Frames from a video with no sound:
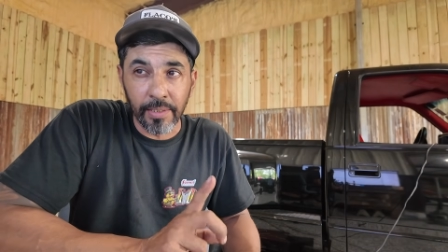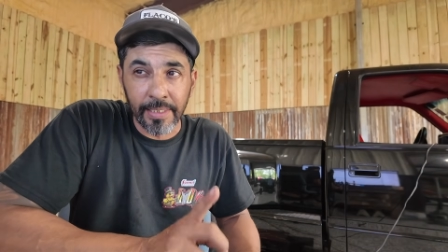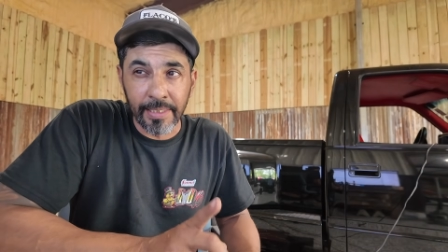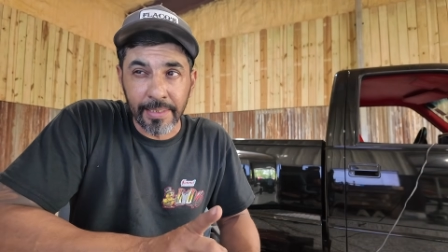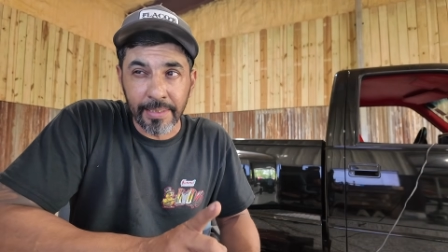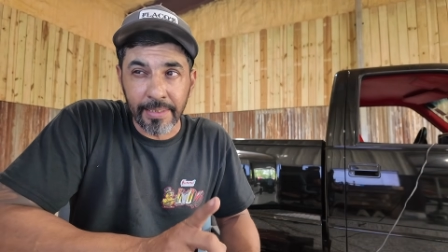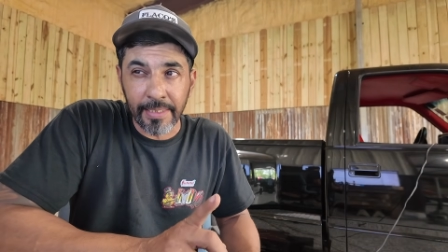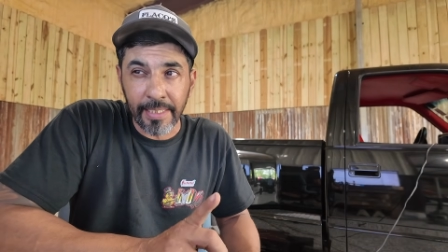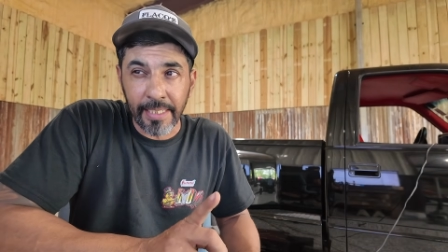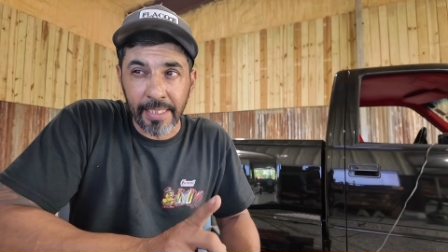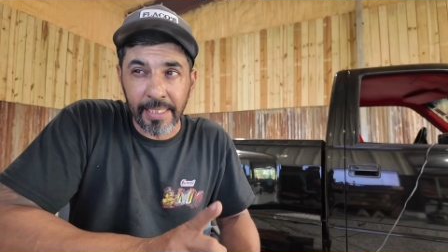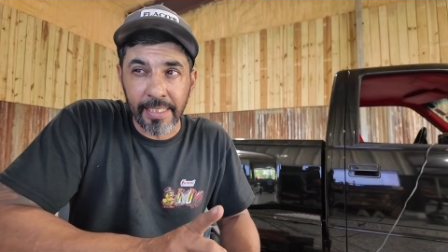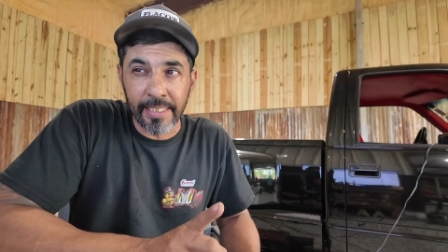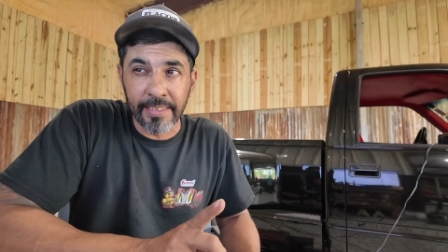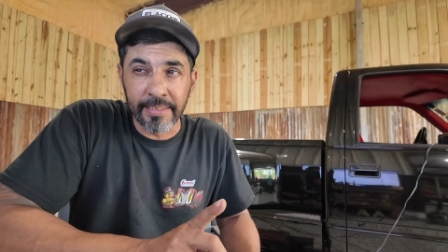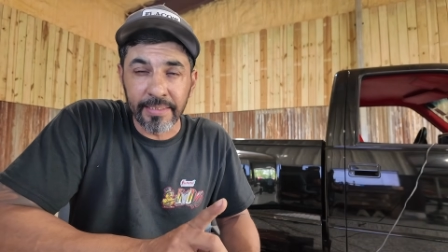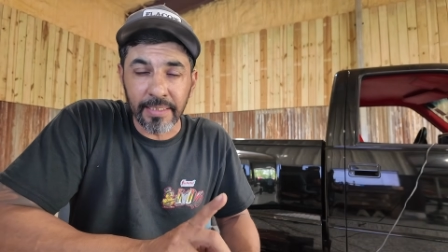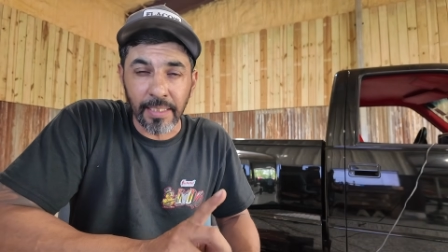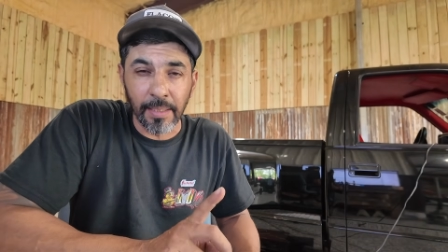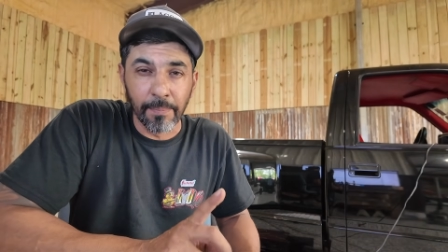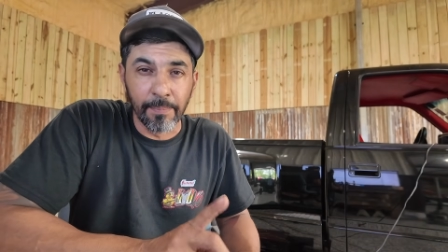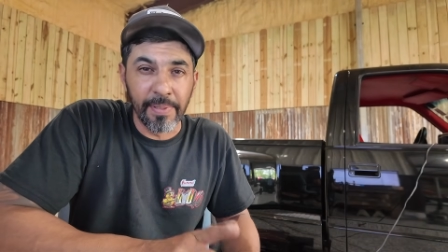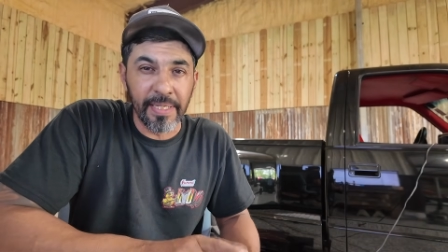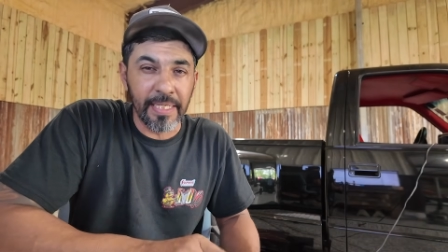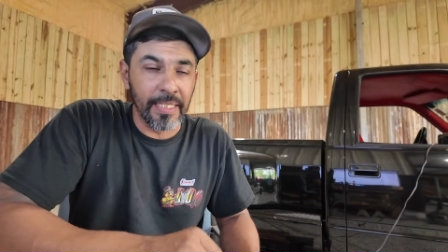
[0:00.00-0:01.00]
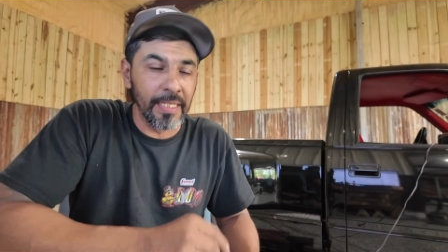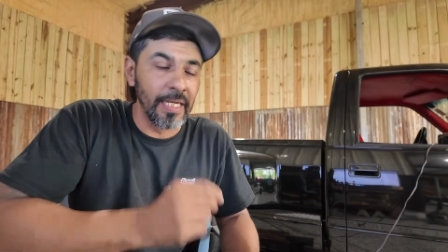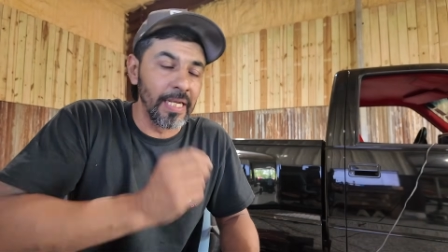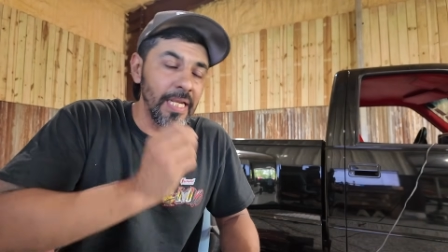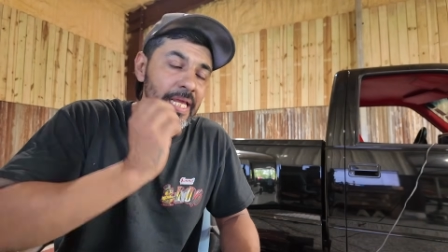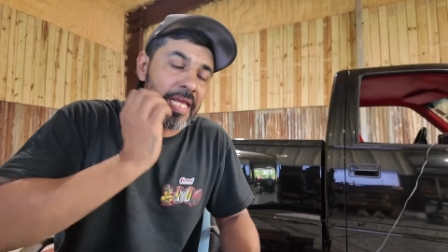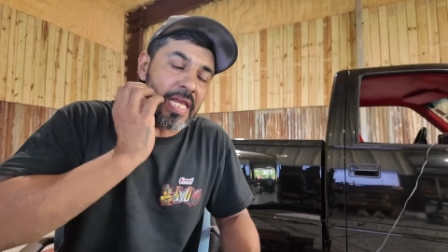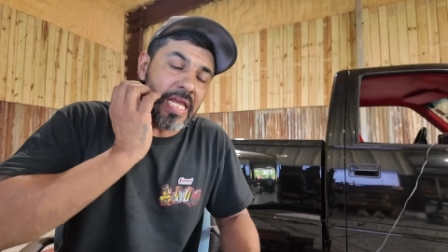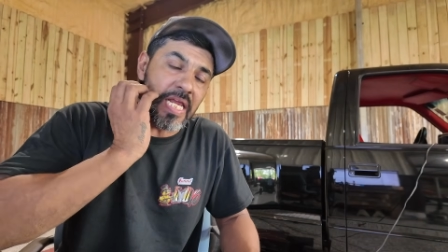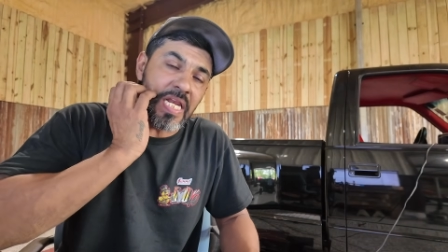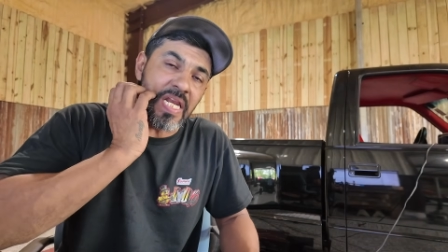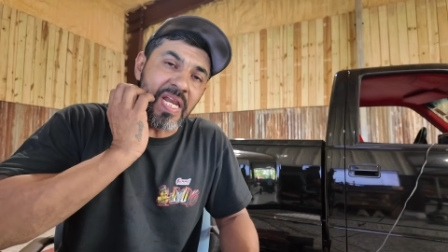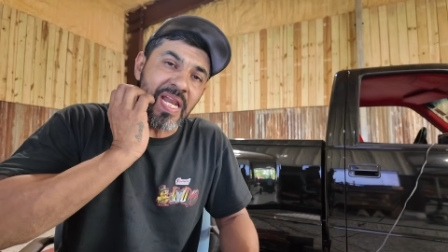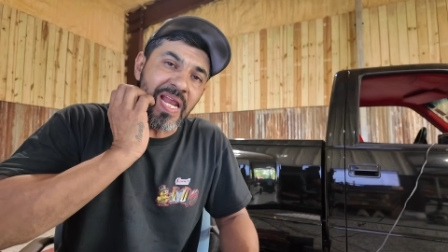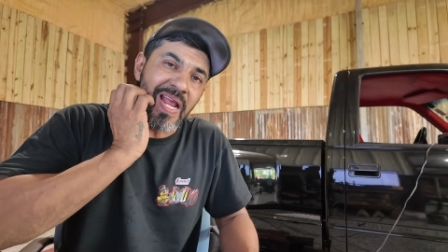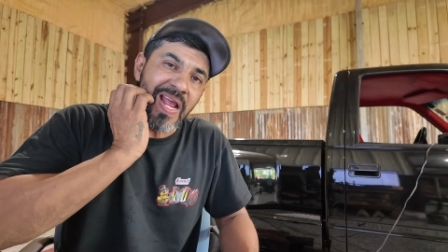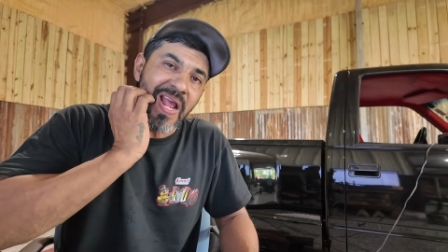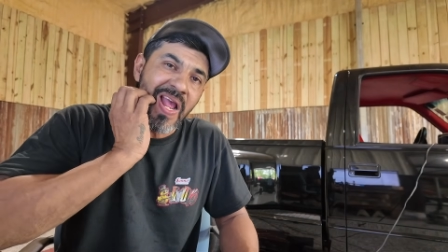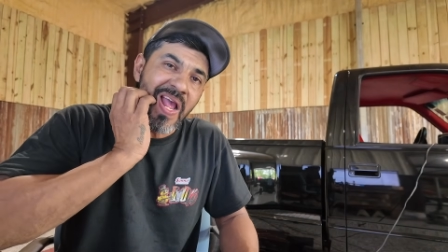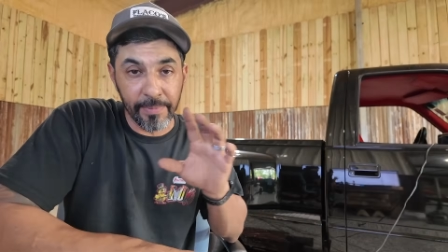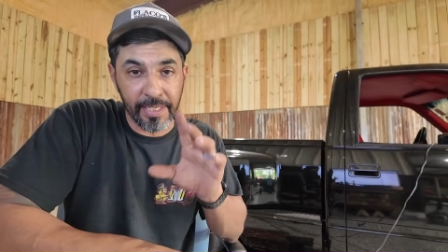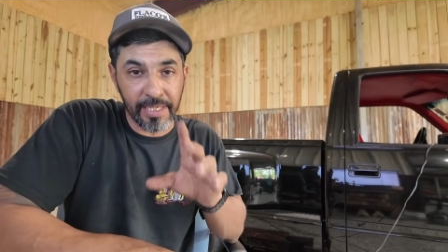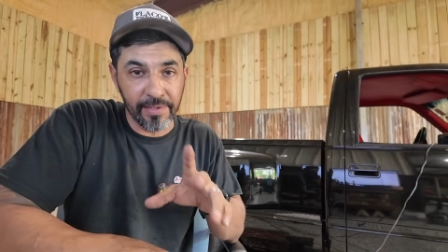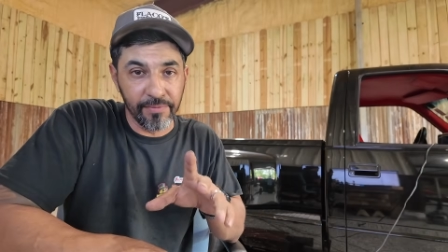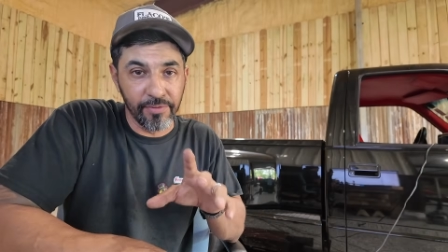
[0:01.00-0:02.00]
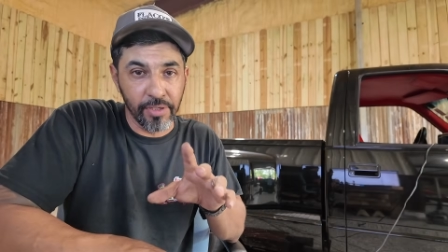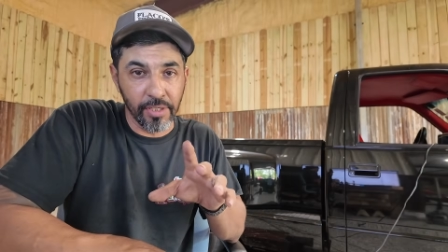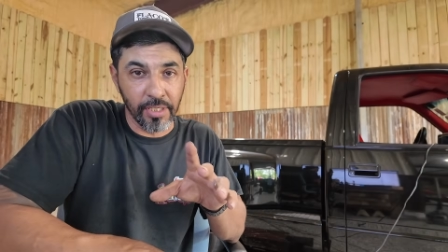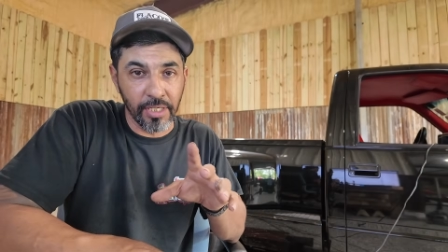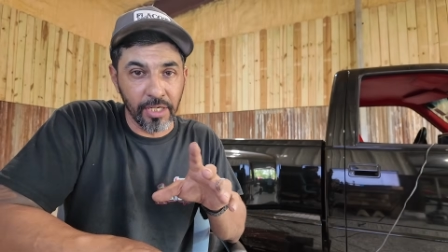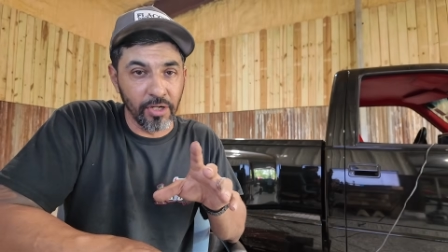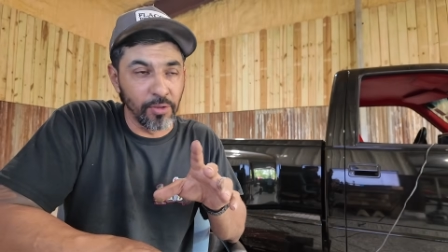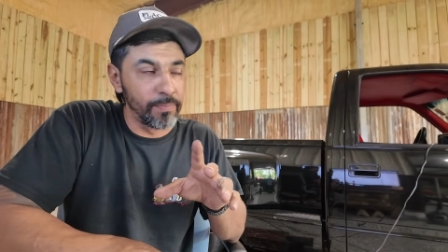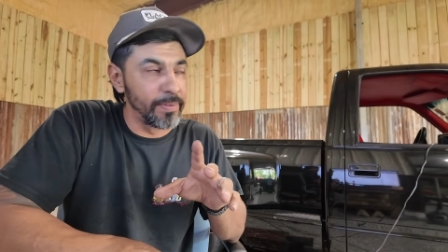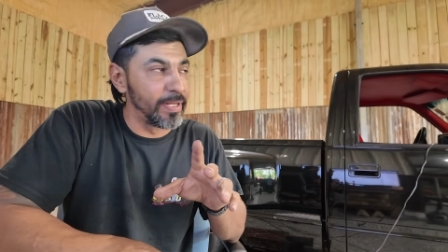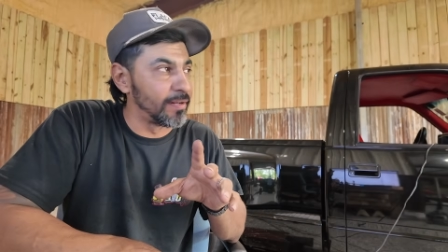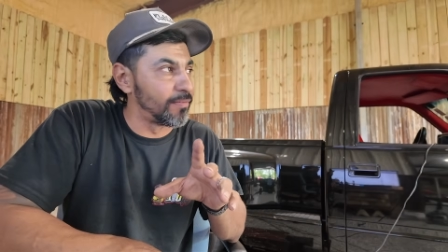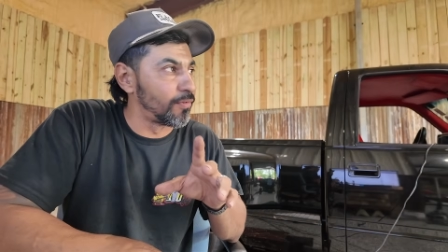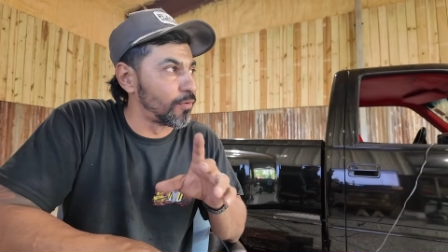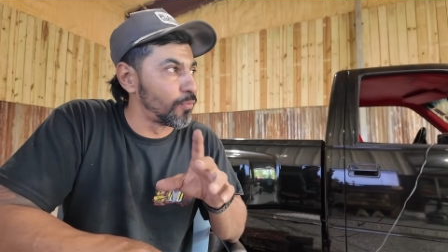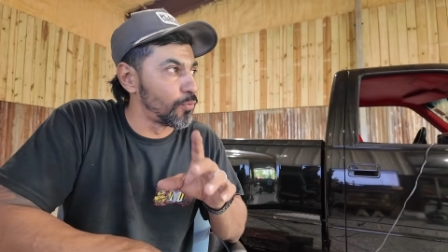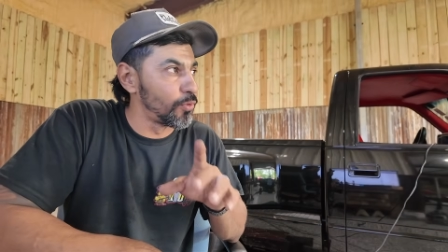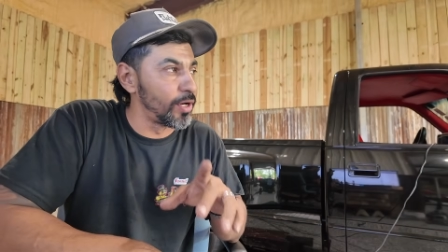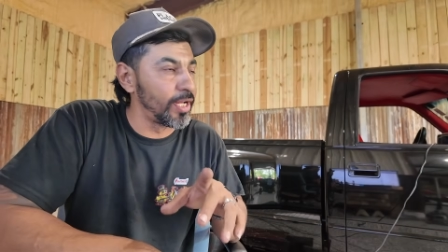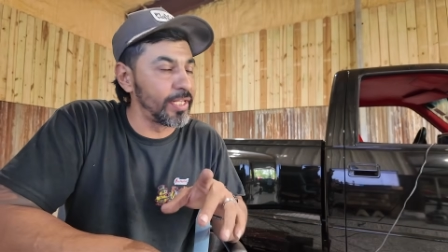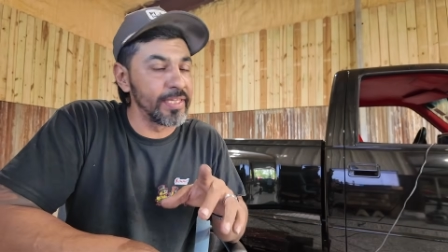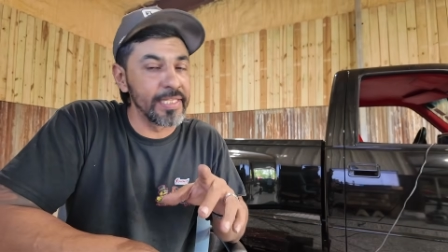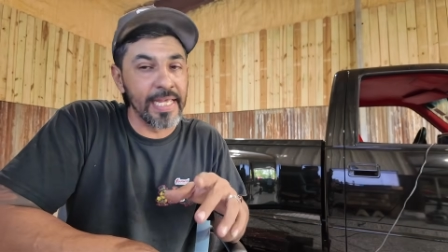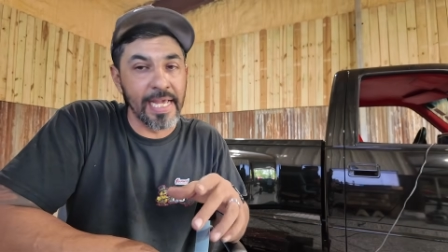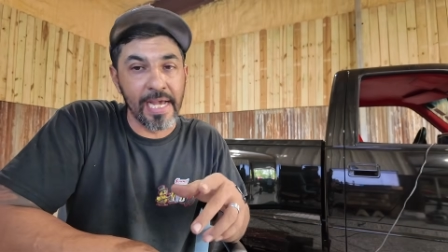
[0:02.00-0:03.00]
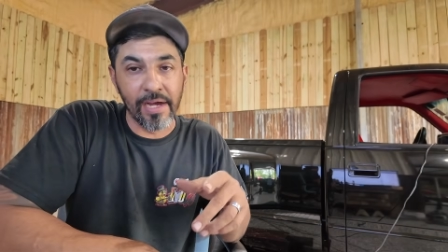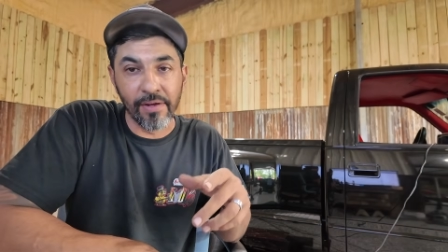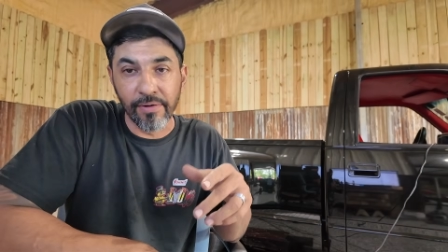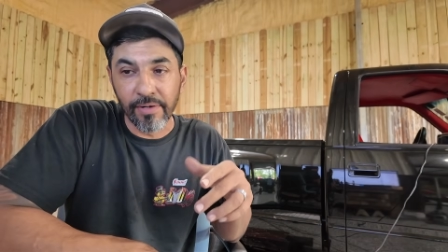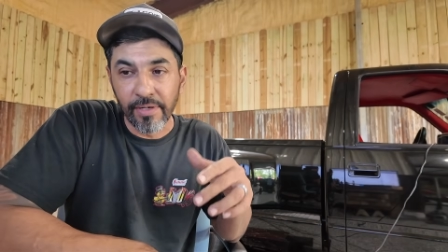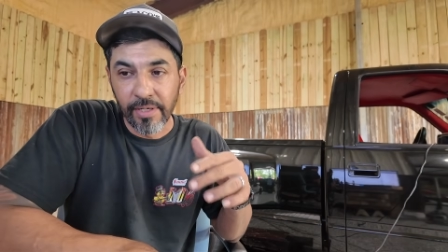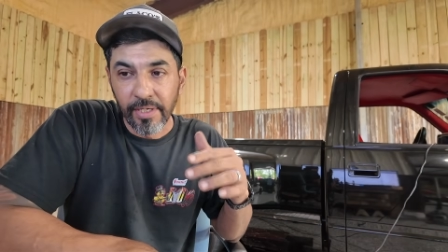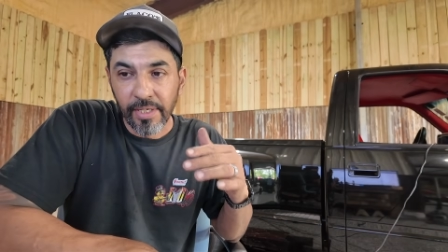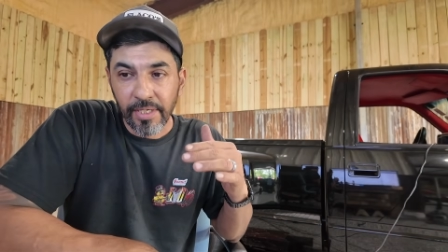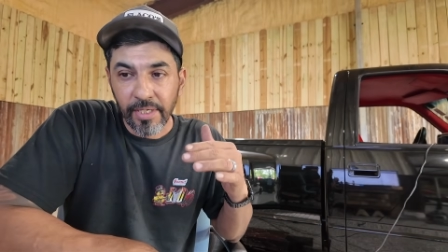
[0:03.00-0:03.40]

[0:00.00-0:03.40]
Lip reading: it is a bit lean. Let me give you a little bit of a rundown